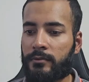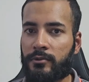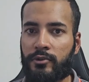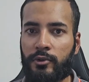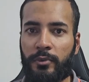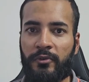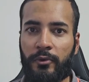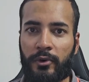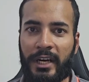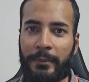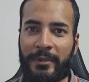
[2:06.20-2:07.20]
So
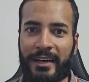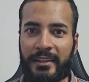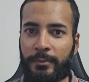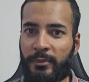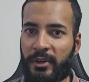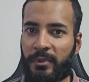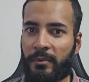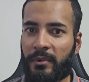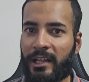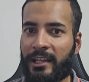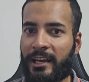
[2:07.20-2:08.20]
before I buy the premium,
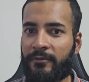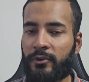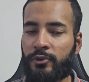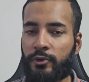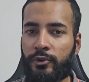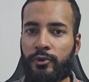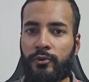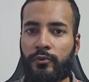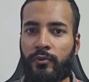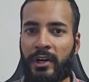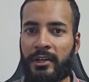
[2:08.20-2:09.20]
I'll have to show you
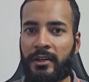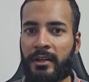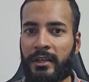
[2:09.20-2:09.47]
what